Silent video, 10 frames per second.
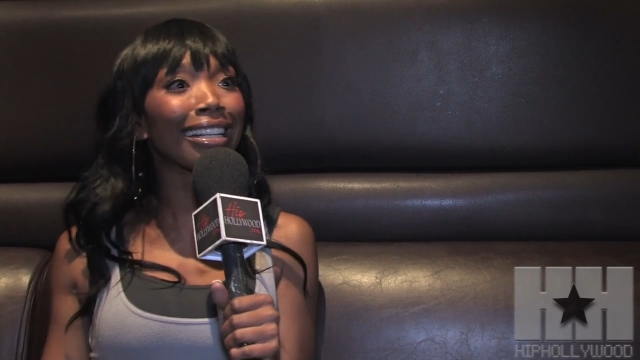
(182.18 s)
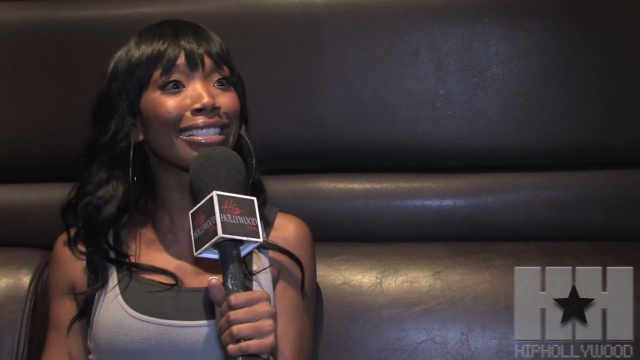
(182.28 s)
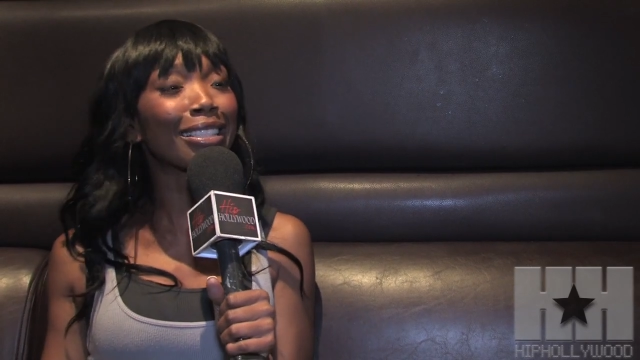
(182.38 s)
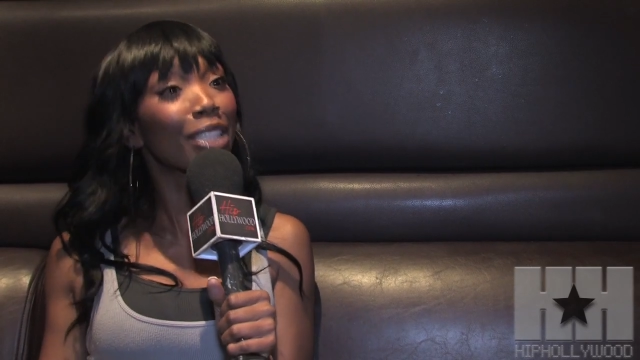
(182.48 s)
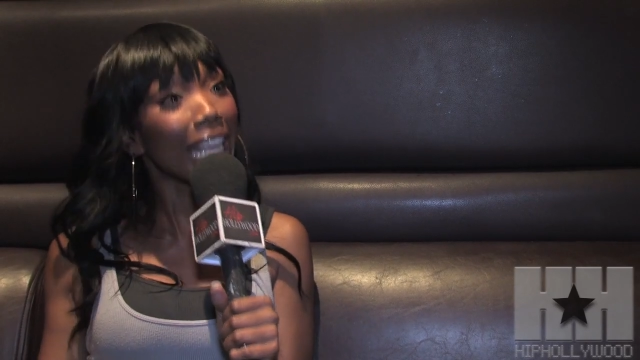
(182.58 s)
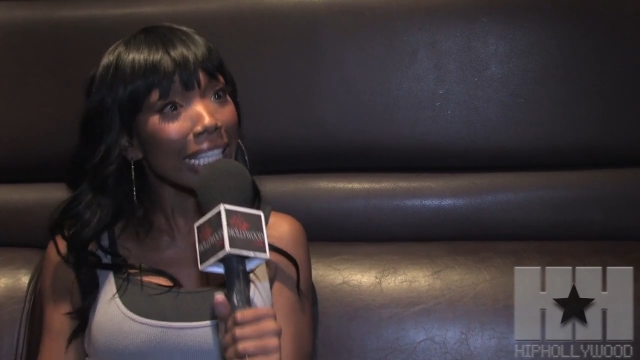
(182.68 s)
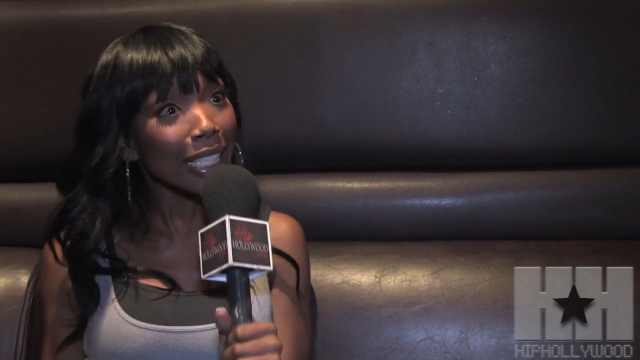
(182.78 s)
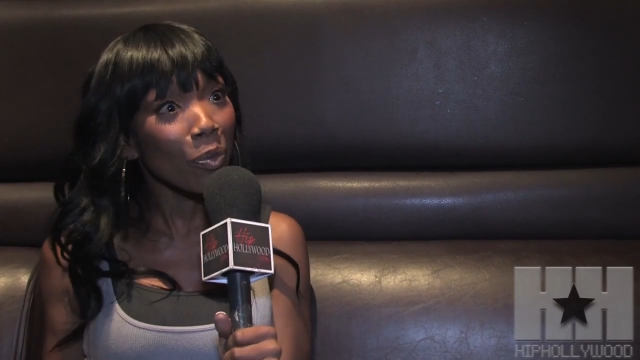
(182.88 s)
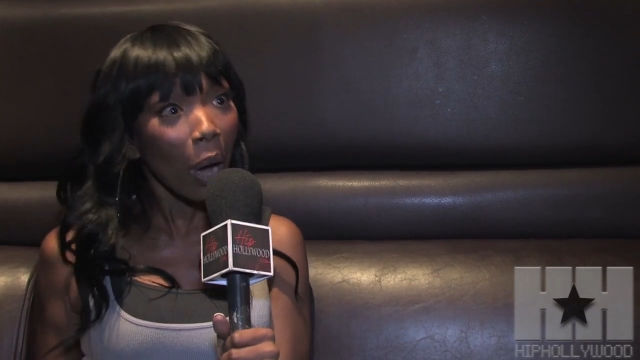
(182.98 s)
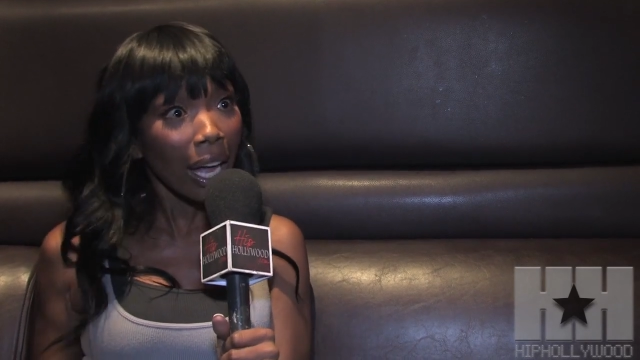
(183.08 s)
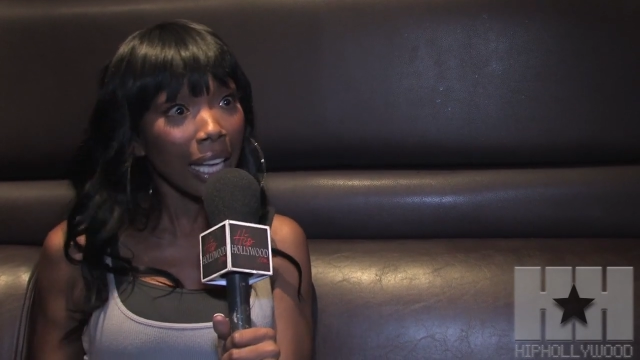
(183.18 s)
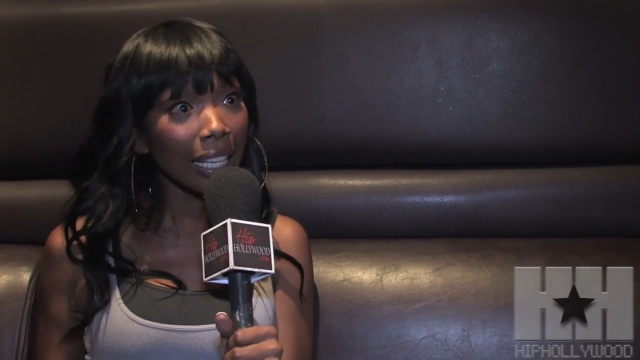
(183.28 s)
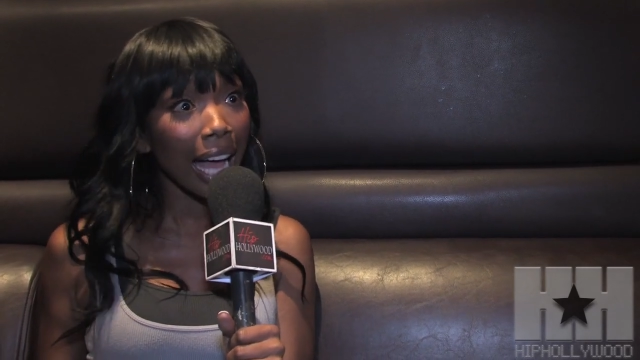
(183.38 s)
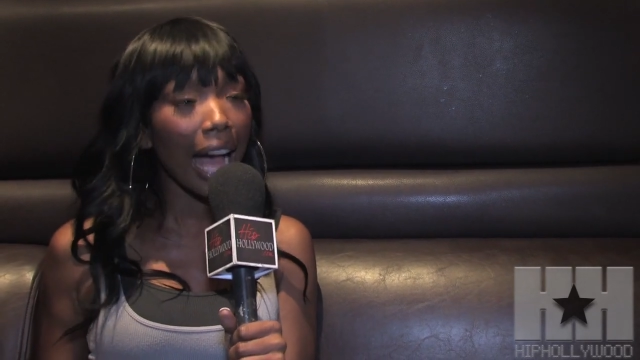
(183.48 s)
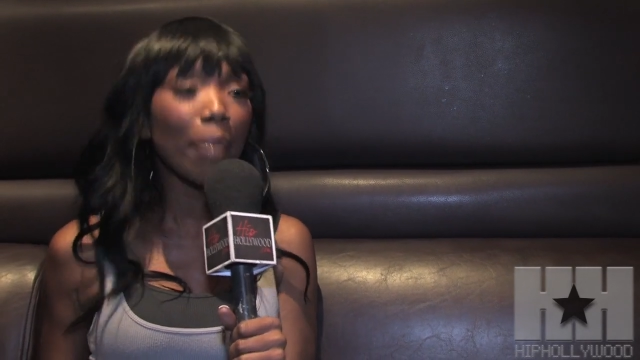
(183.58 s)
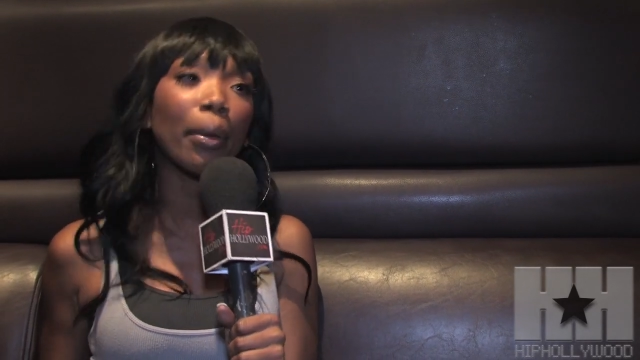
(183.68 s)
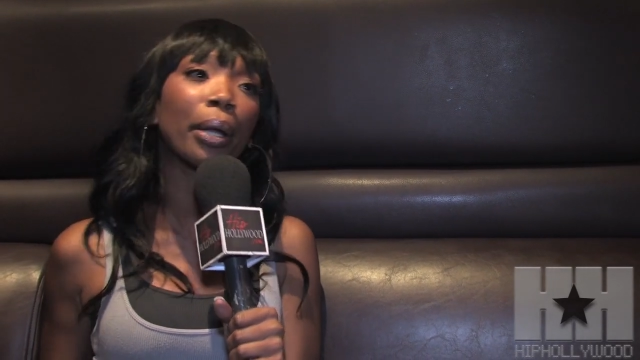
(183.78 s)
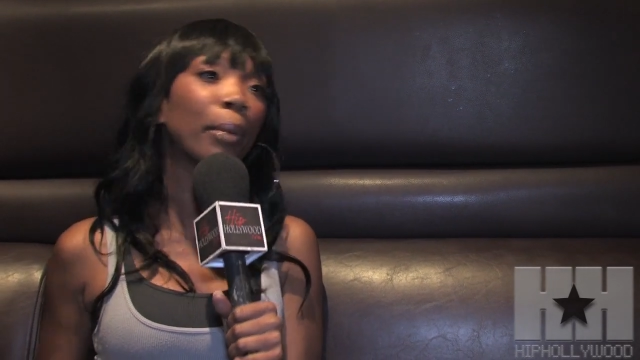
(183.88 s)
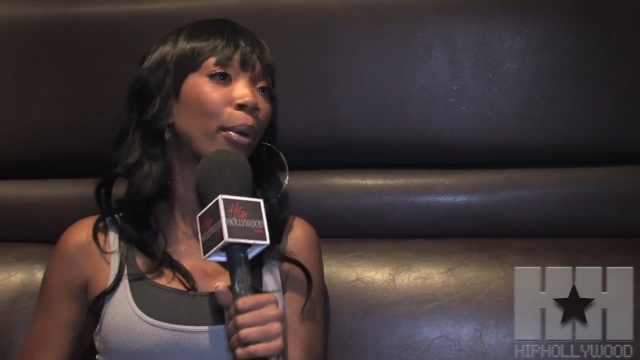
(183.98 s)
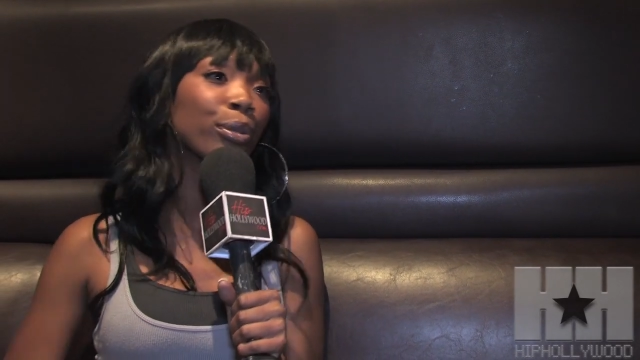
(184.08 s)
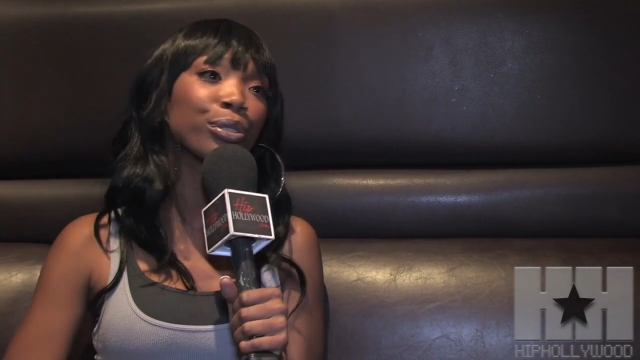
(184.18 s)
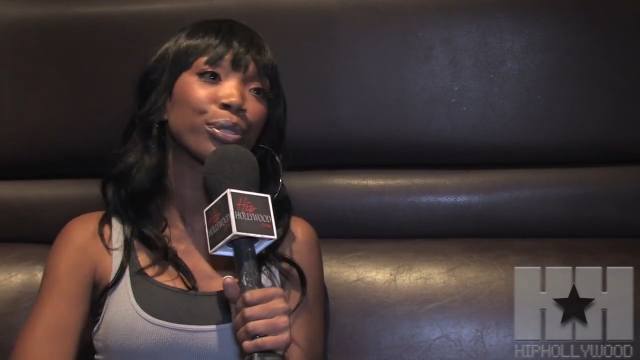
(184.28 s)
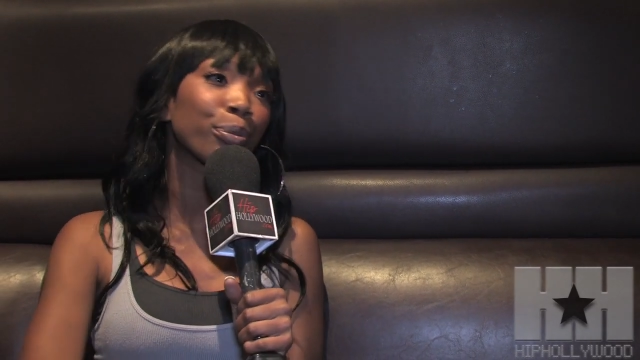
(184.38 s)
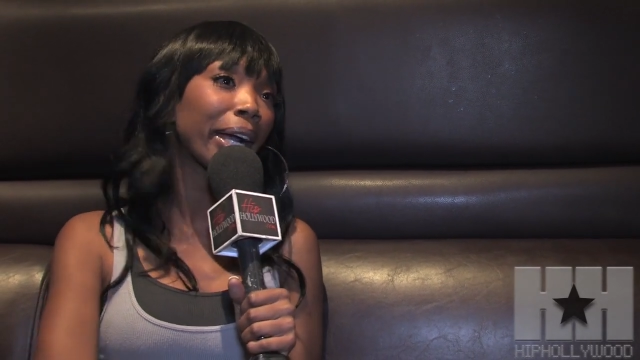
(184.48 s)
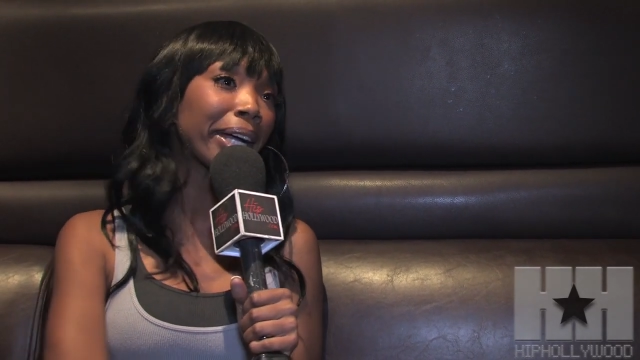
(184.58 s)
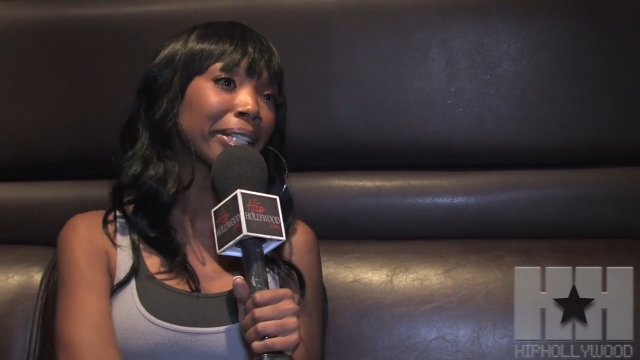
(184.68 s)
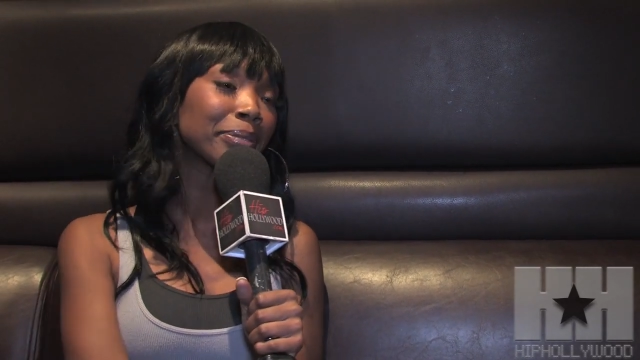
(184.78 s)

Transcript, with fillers: because season one, I'm an emotional wreck.